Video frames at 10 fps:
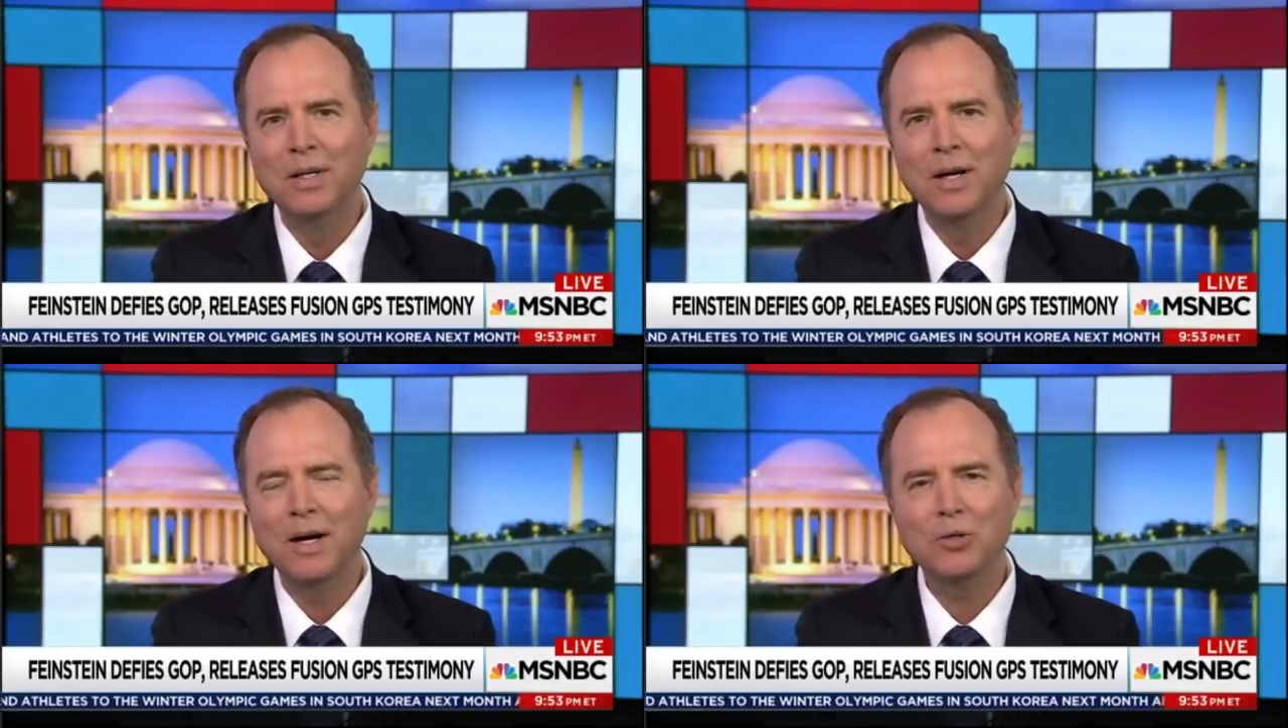
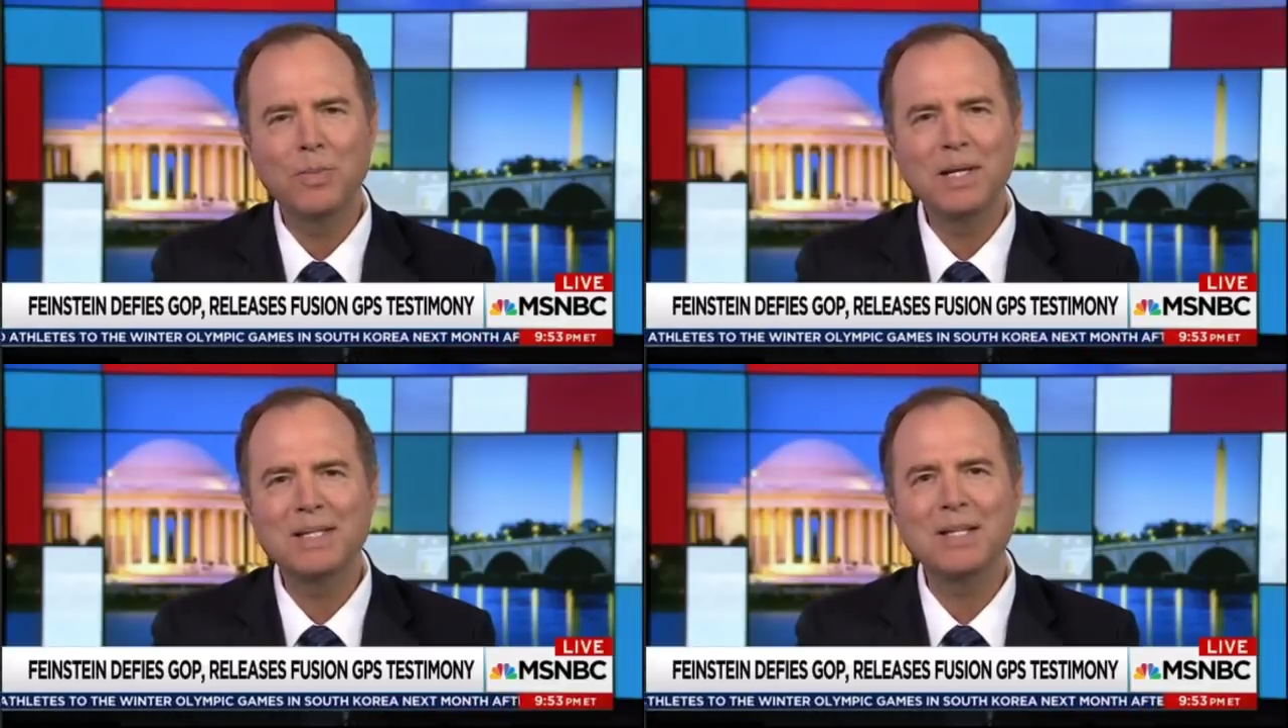A
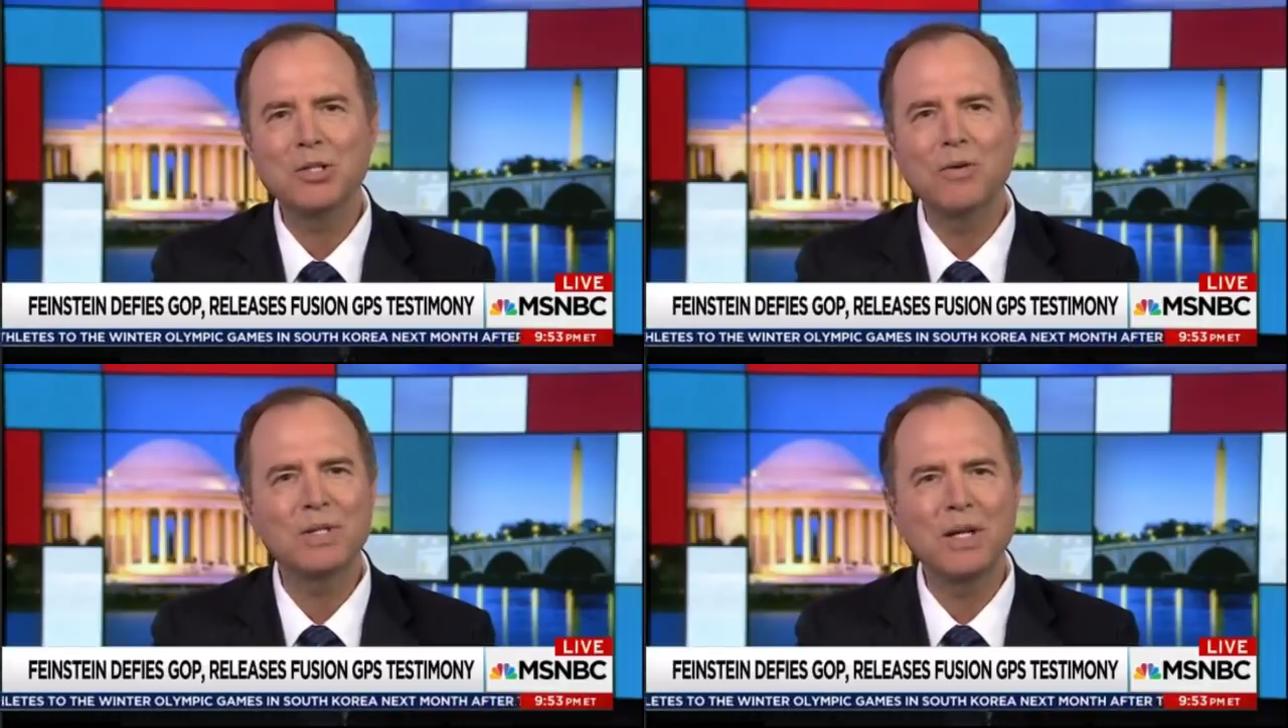tremendous
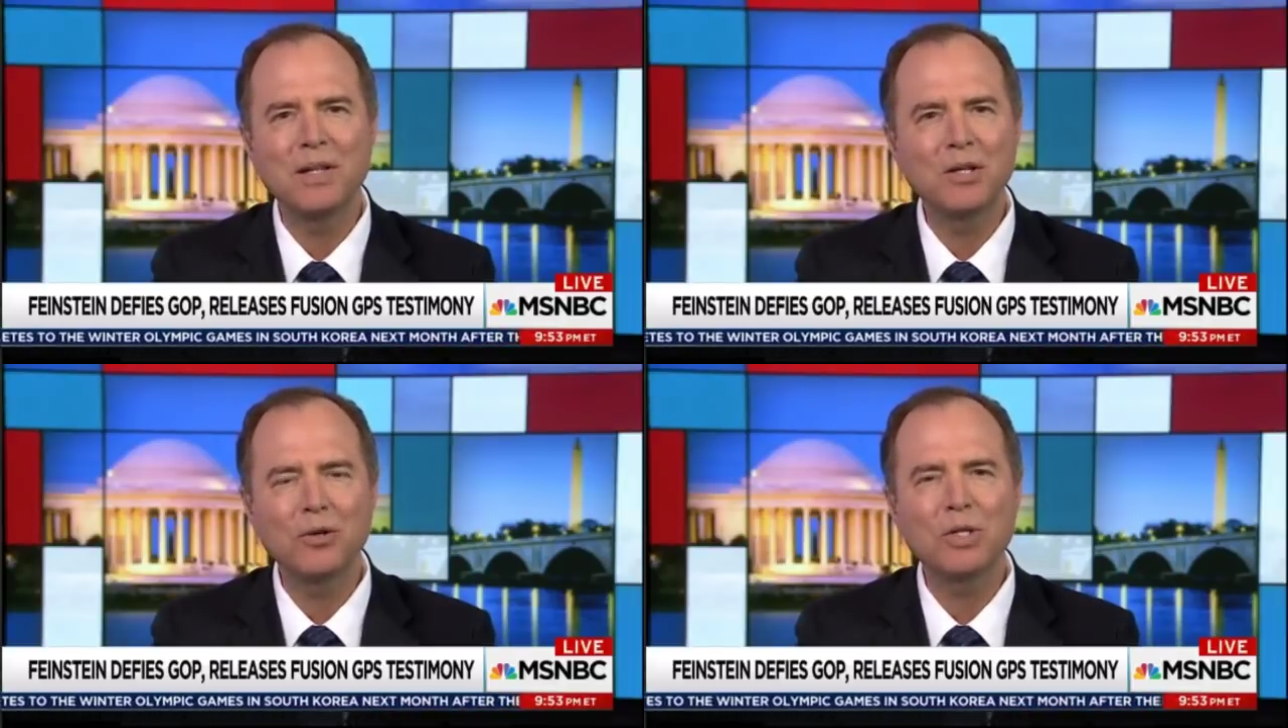disservice, I
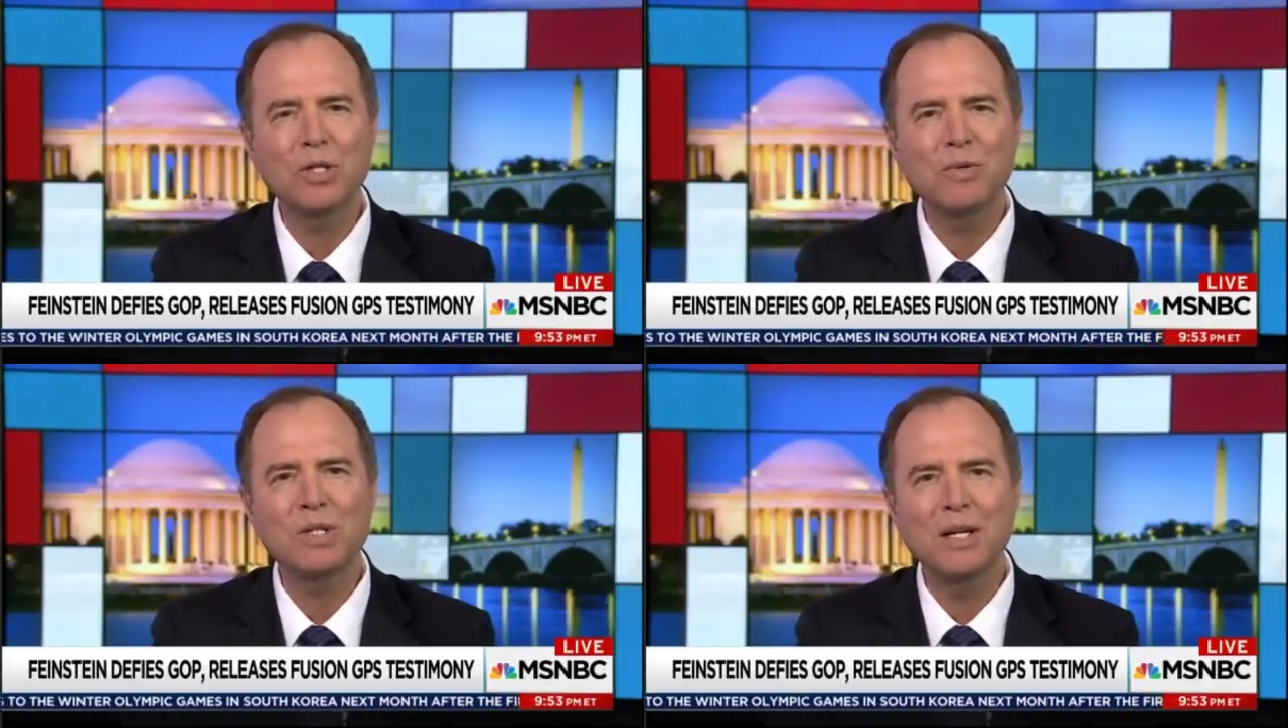think, to
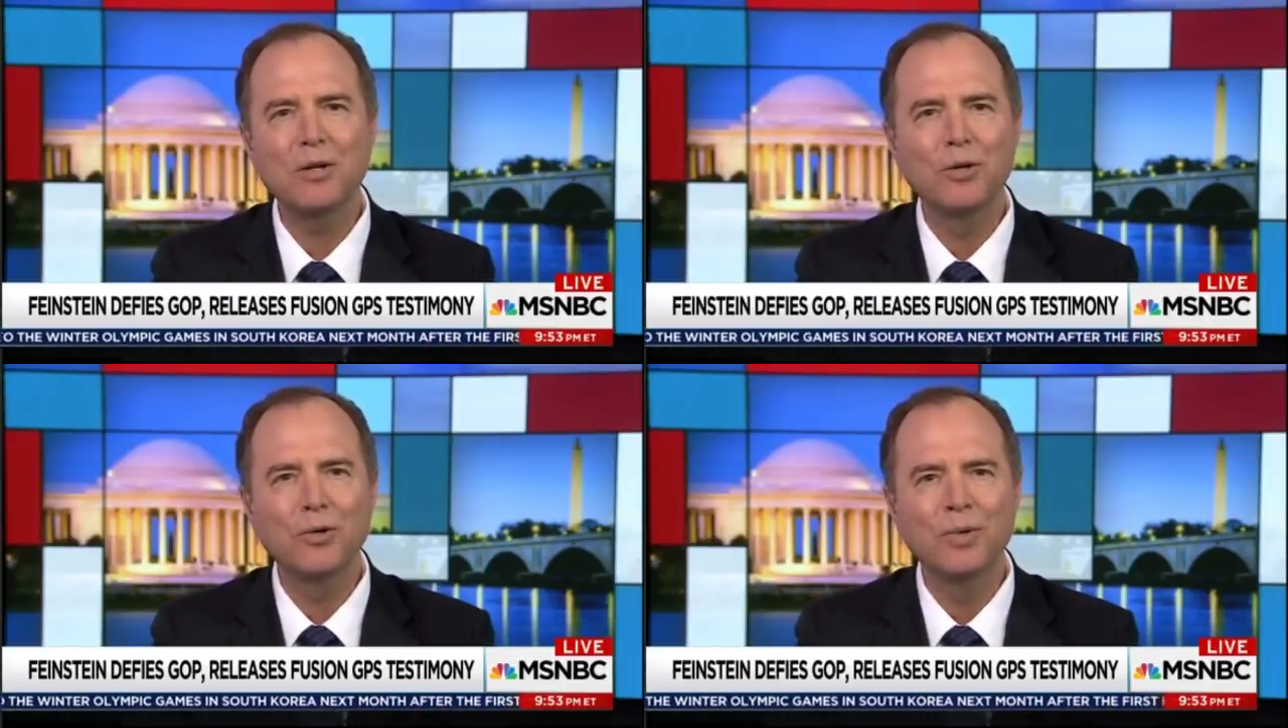Christopher
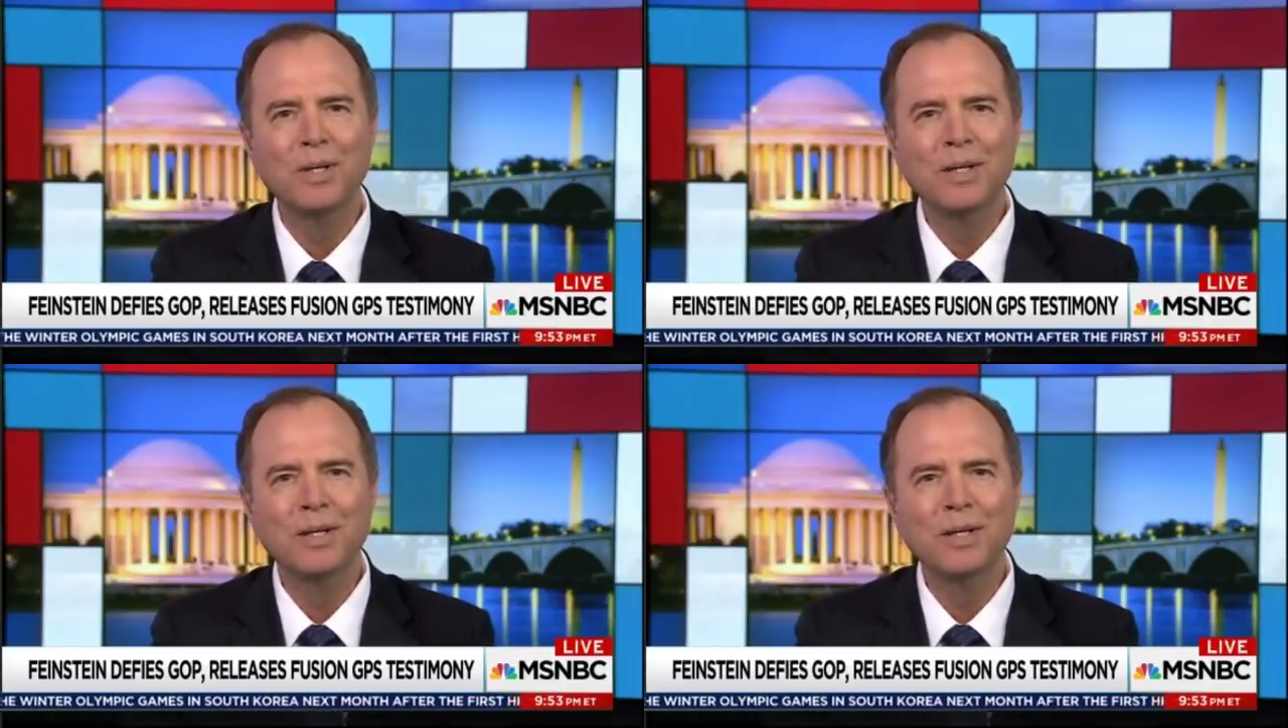Steele, who